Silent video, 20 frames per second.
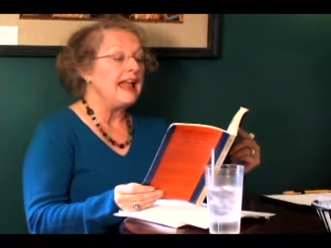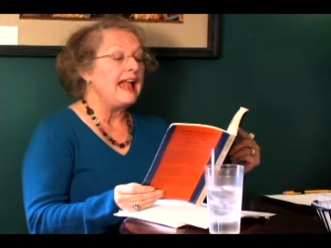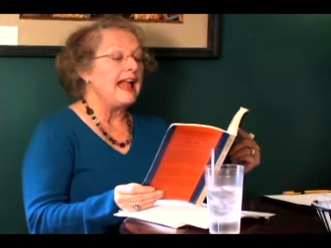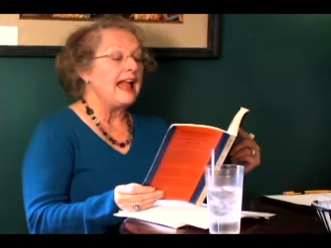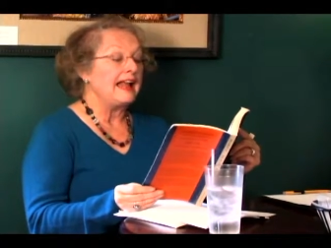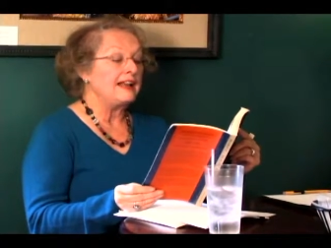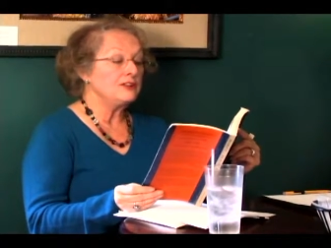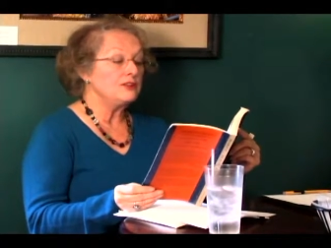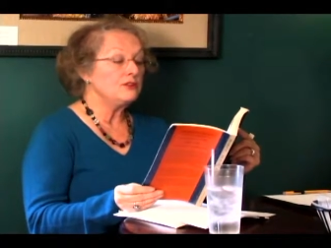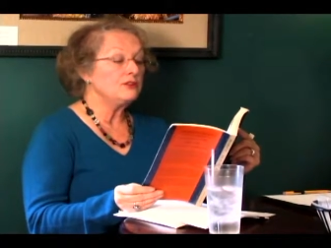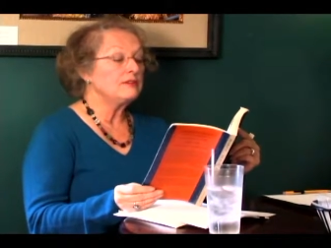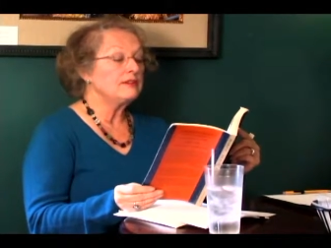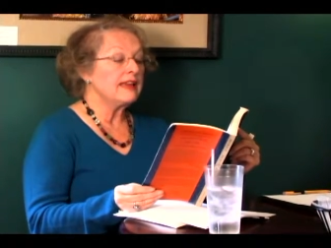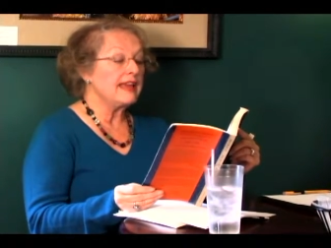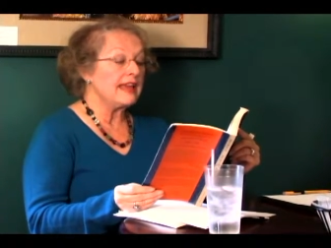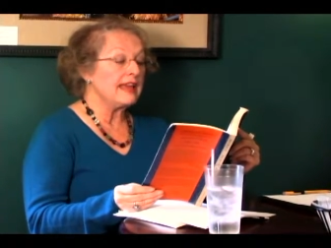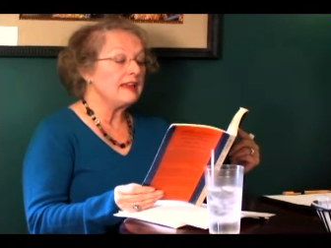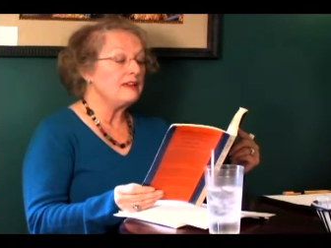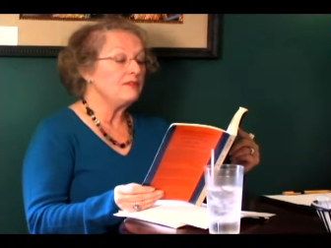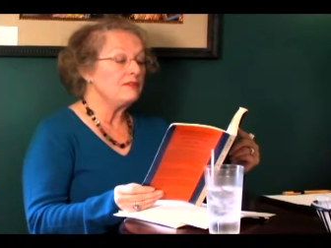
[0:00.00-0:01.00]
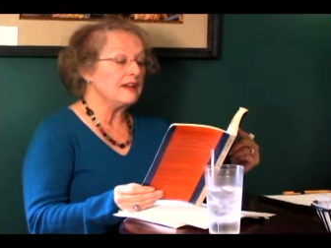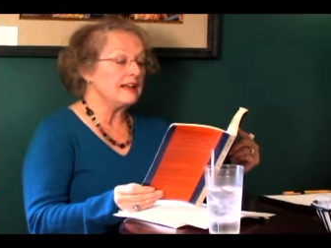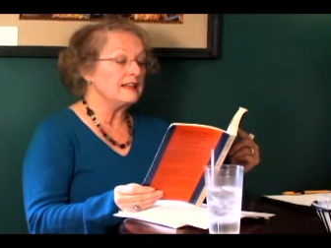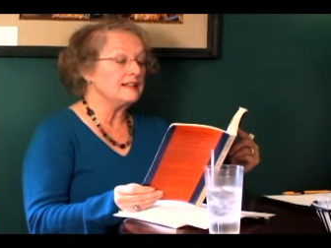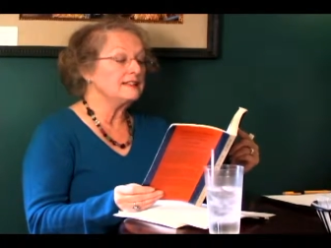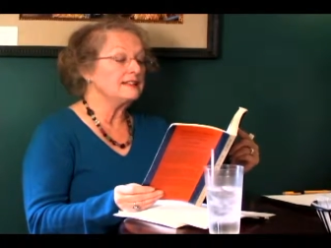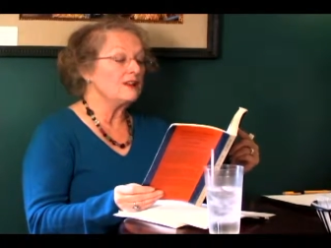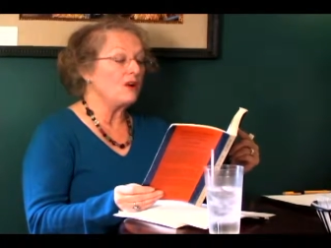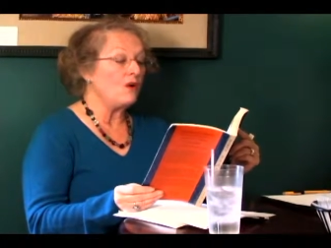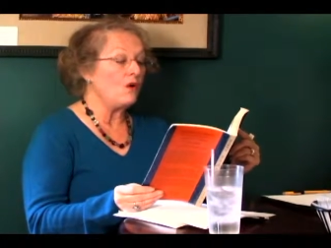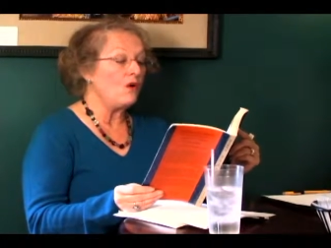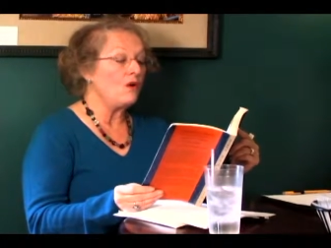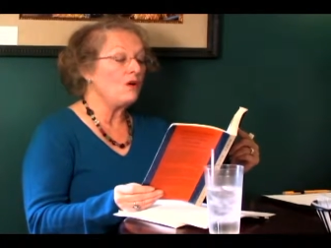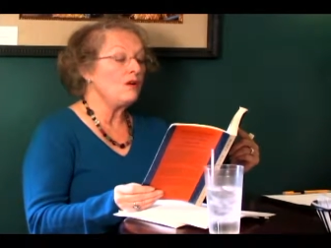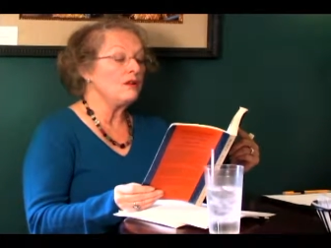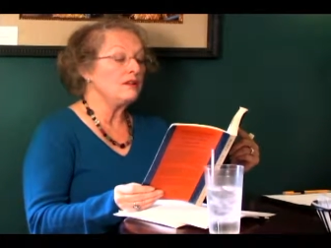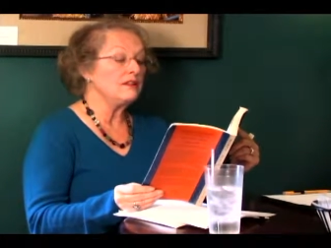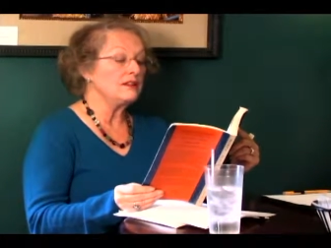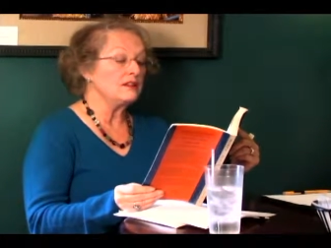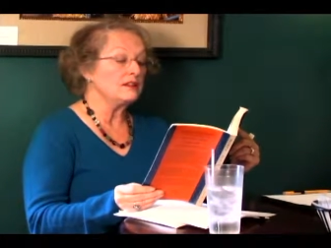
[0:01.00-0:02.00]
and you gave us
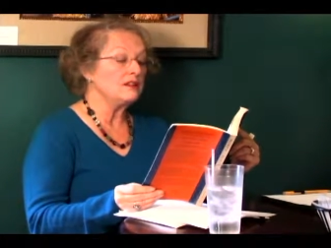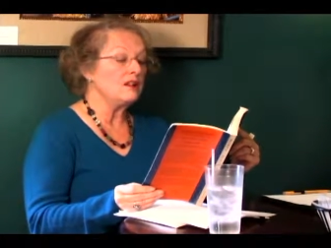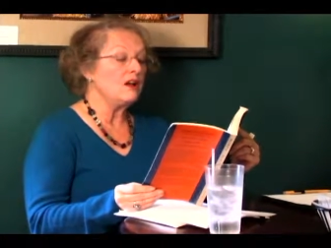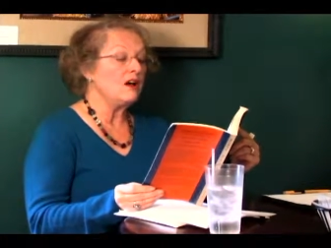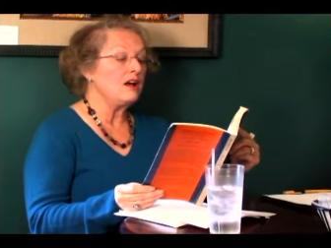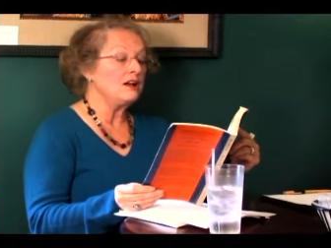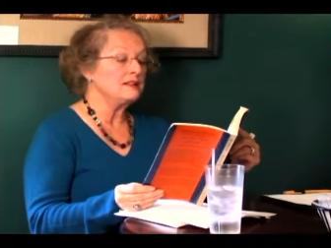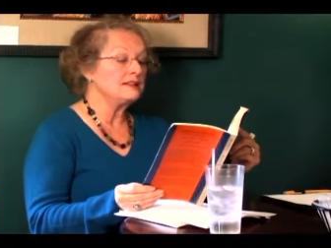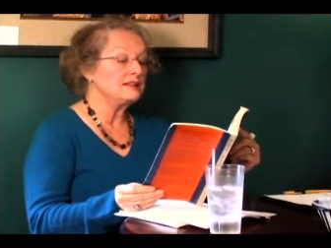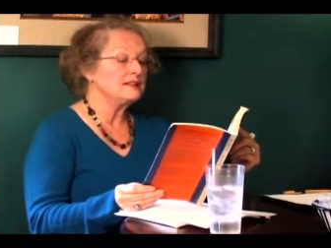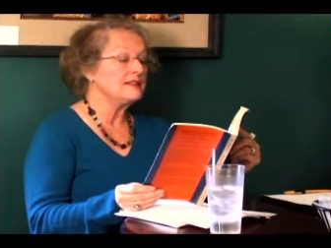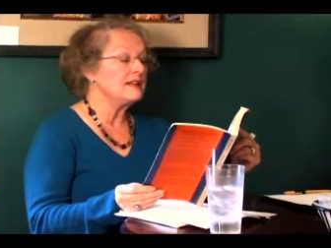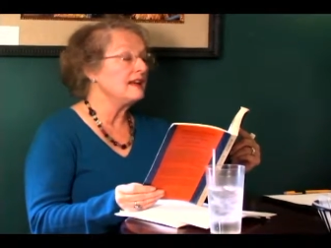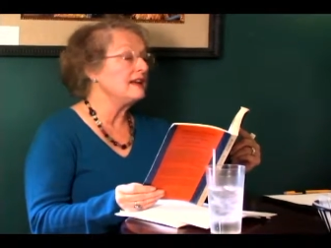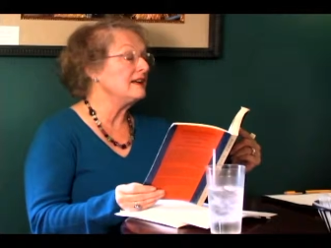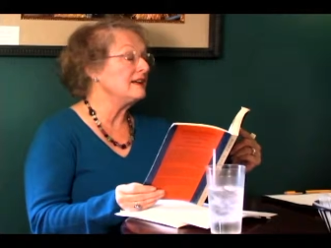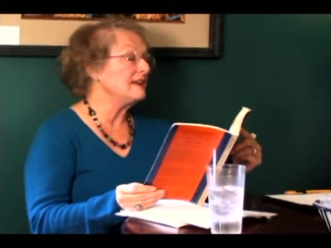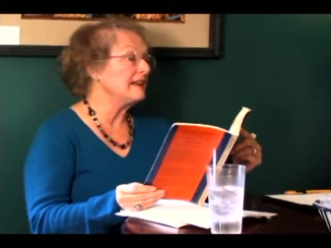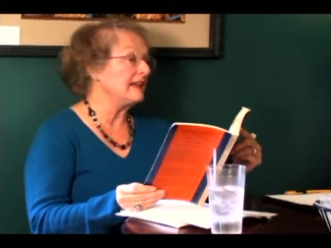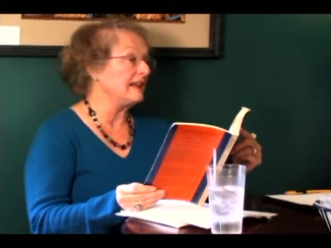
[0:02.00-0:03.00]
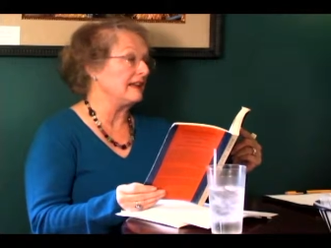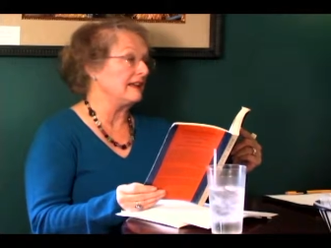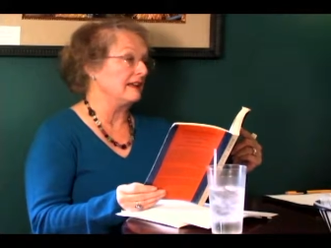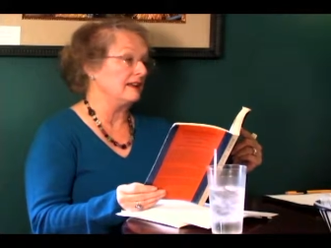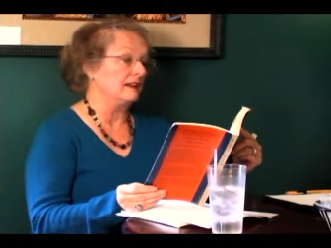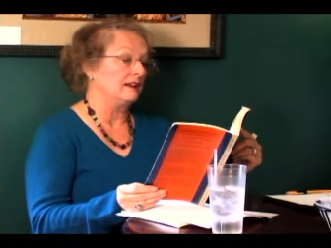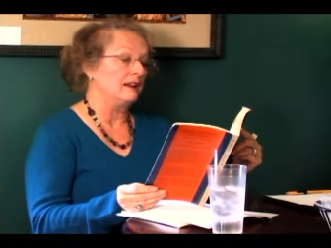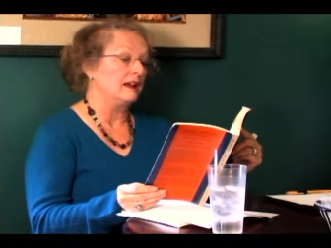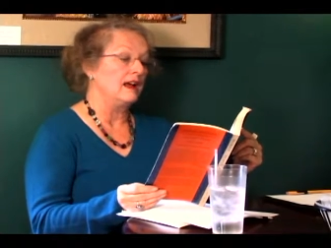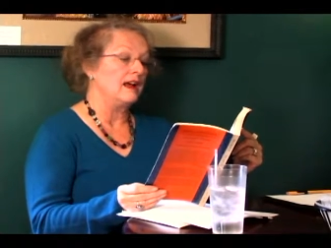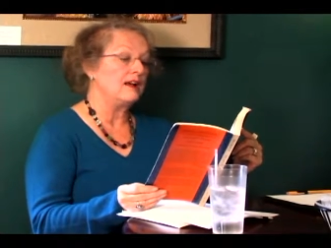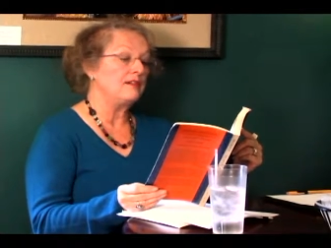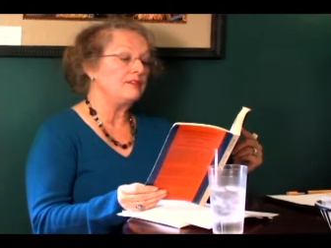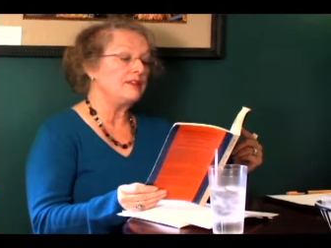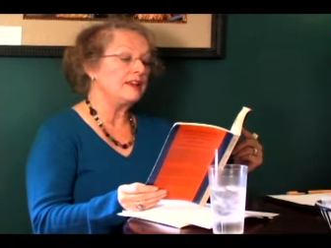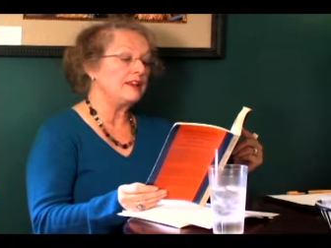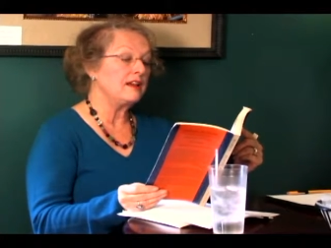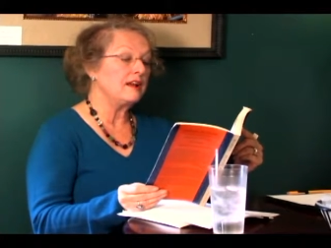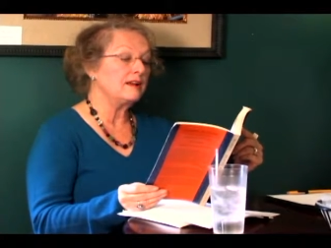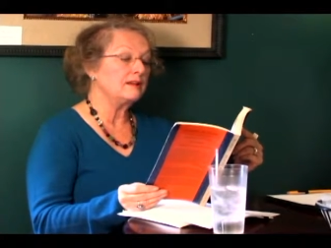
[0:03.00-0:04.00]
all the lost honey of
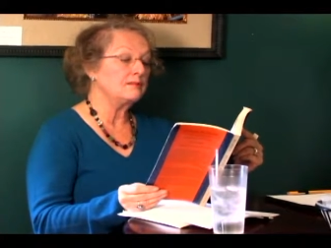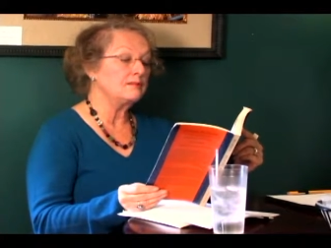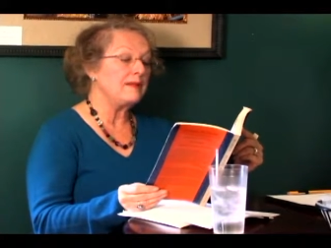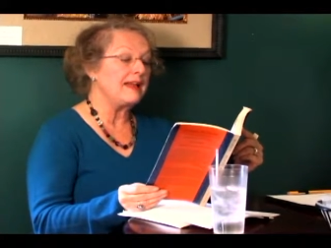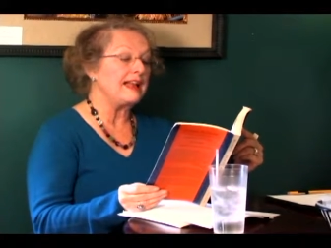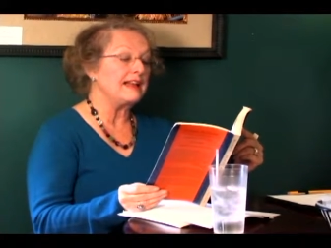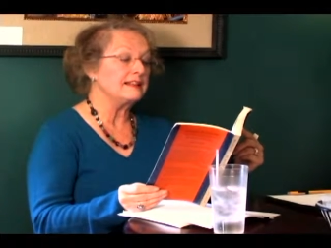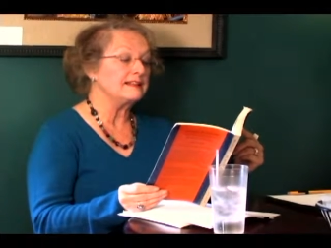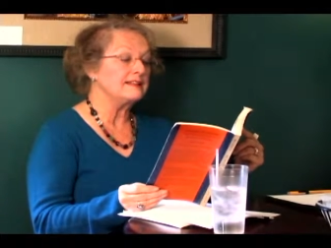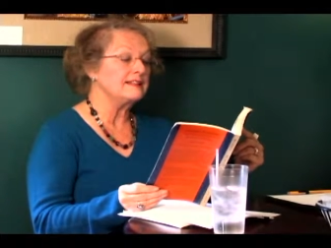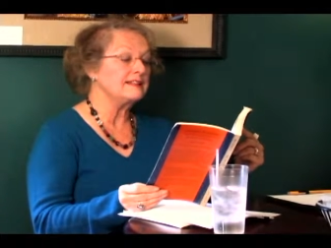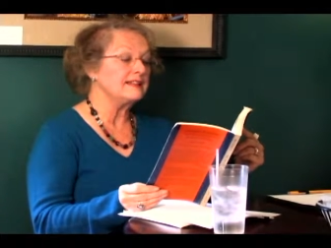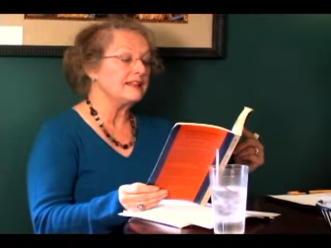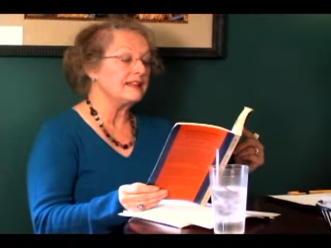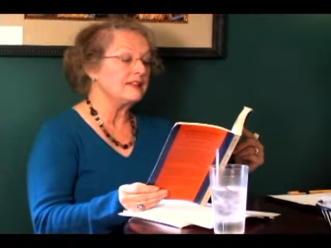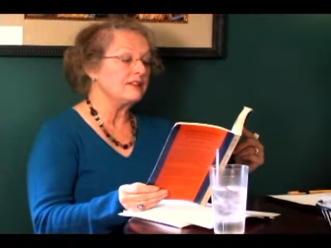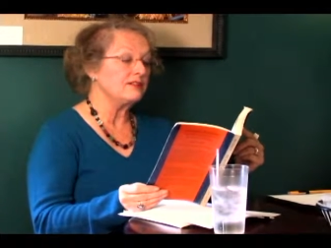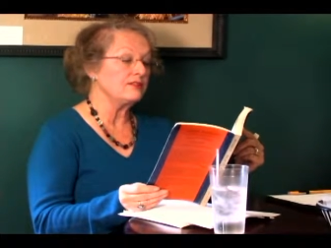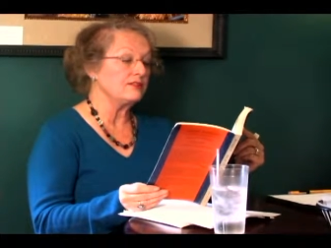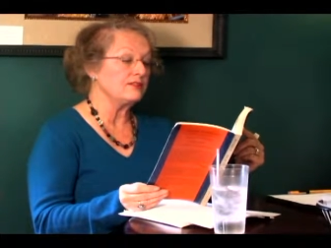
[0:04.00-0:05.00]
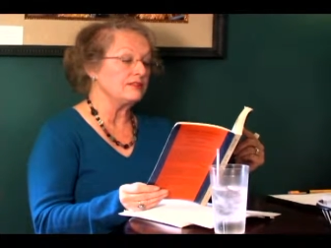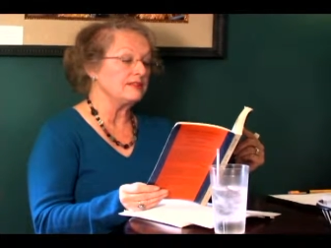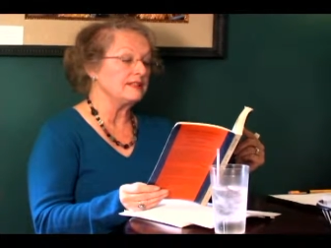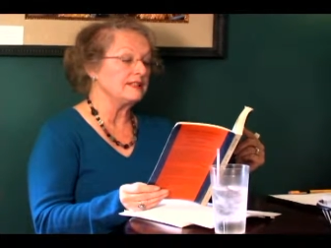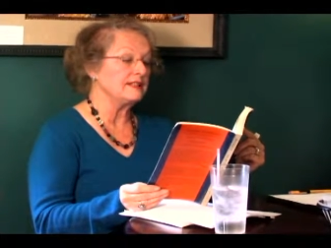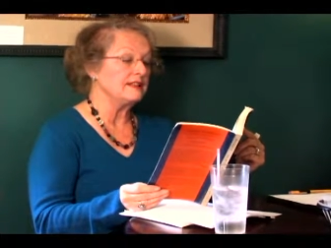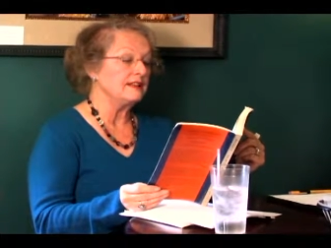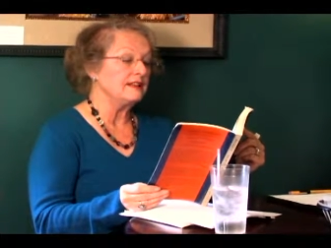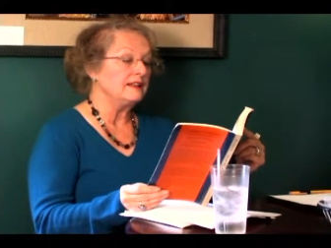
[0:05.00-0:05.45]
a young man's years,